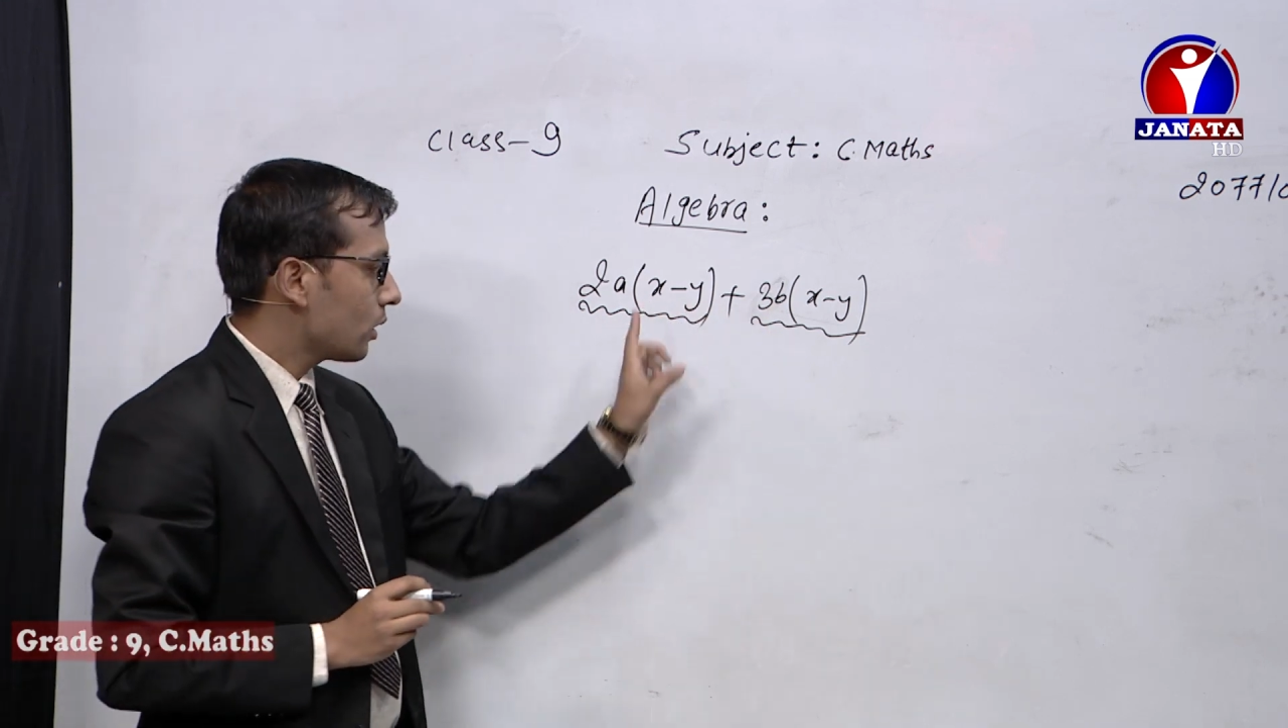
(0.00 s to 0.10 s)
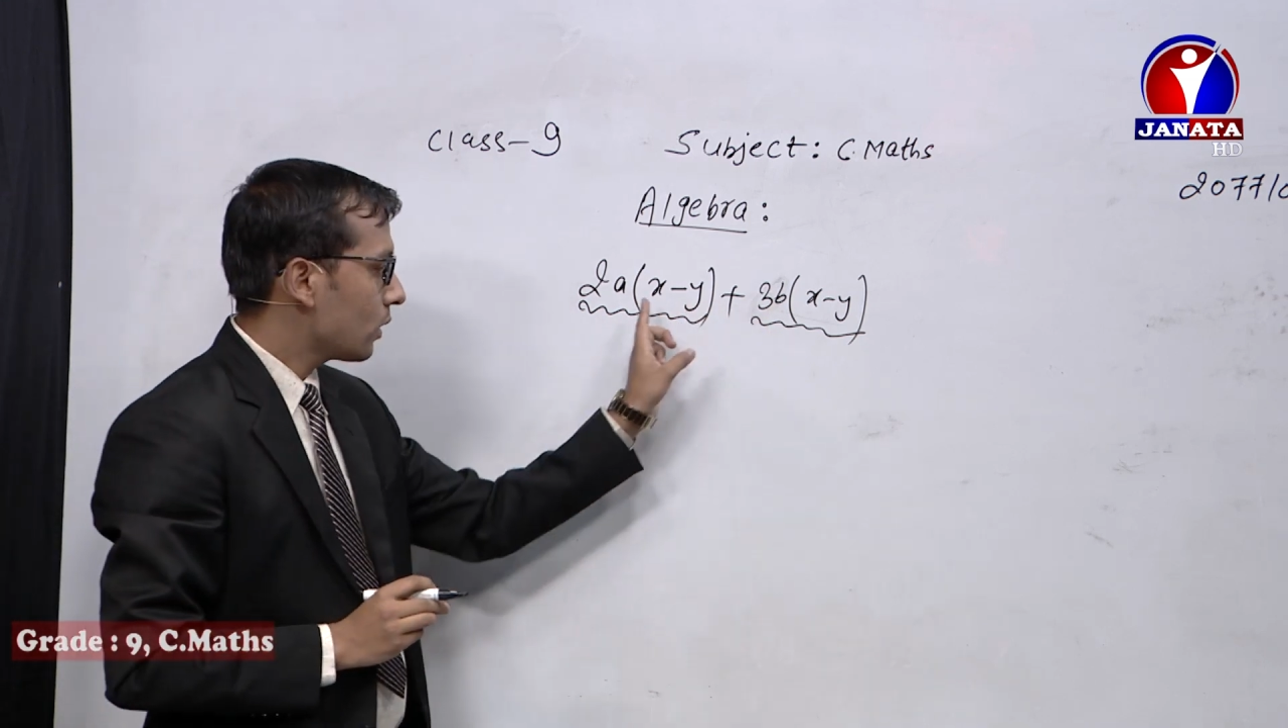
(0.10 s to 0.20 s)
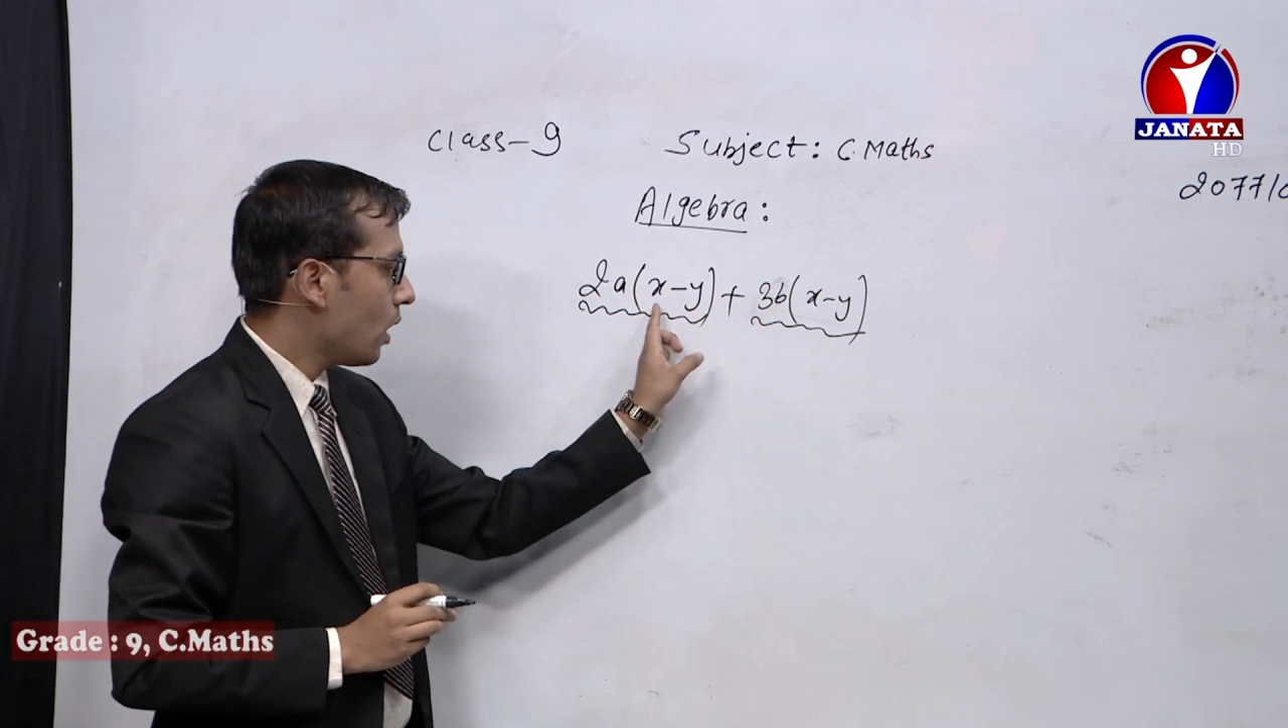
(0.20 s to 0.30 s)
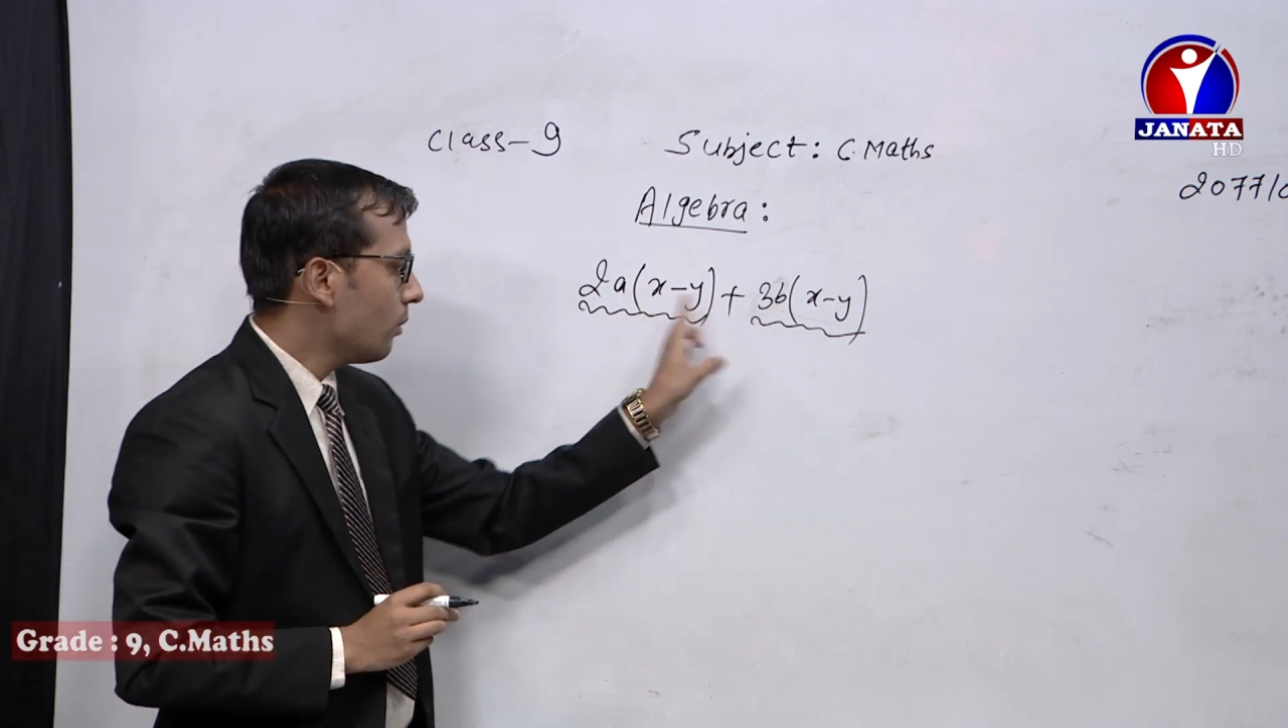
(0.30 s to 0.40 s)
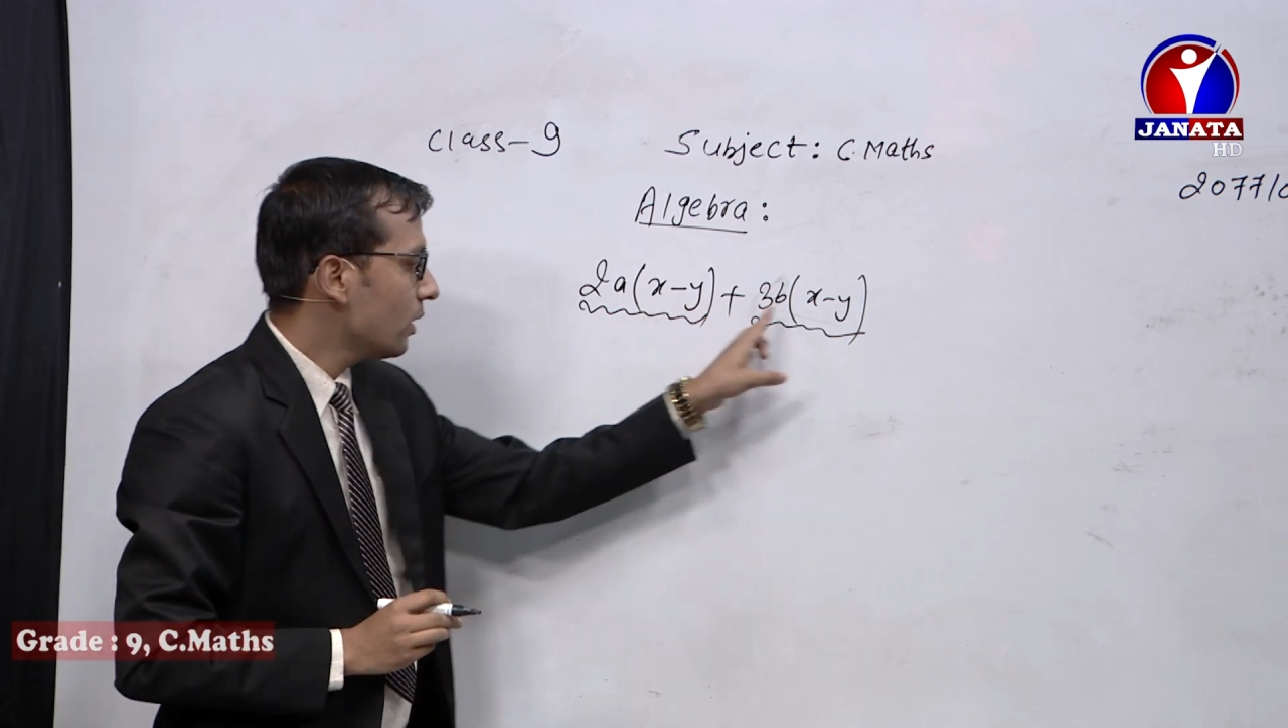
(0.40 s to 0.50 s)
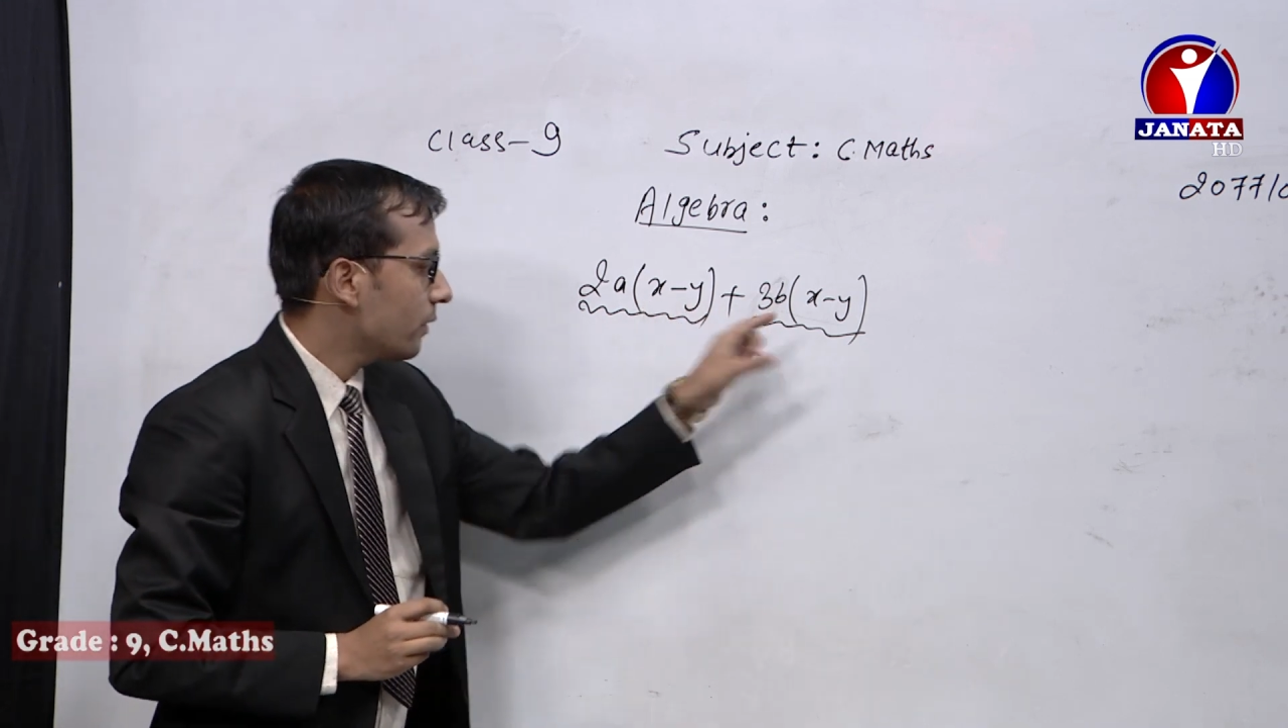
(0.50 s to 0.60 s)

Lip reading: common